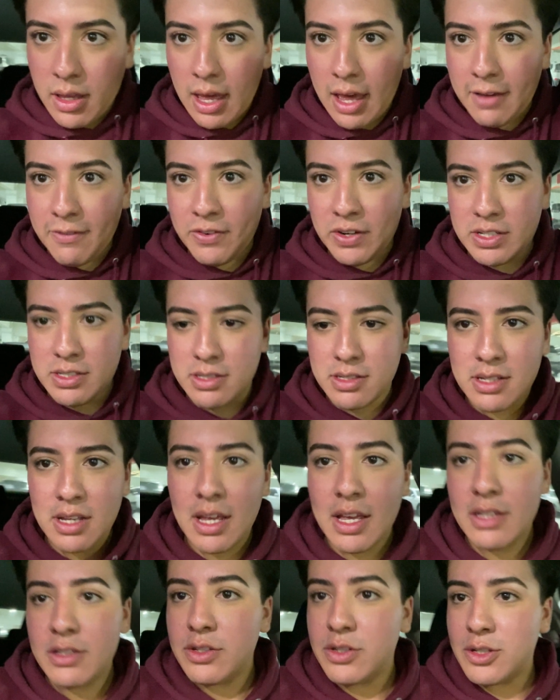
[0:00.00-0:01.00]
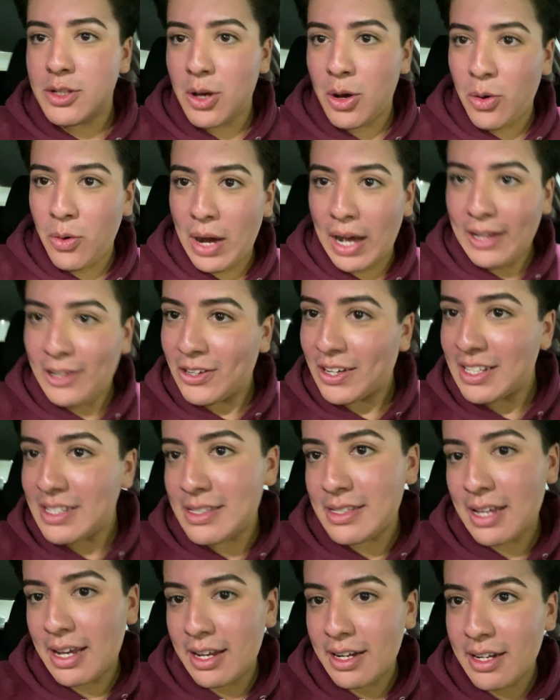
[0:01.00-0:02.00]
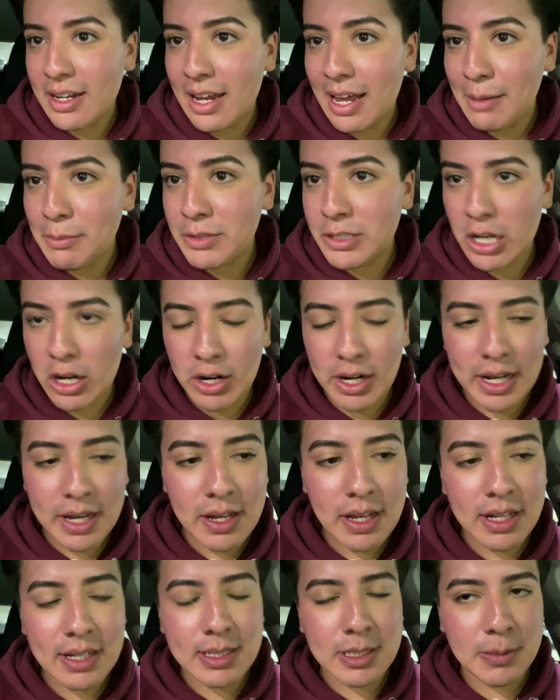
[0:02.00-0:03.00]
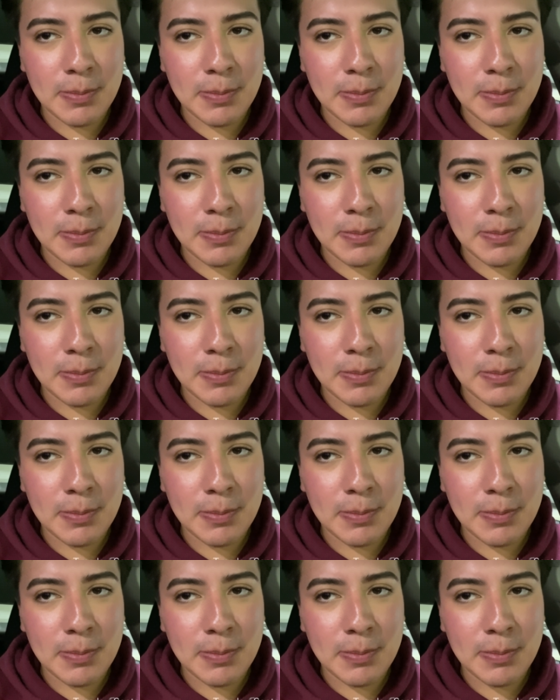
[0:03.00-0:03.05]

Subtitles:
Hey friends, so I look insane. I'm sorry. It's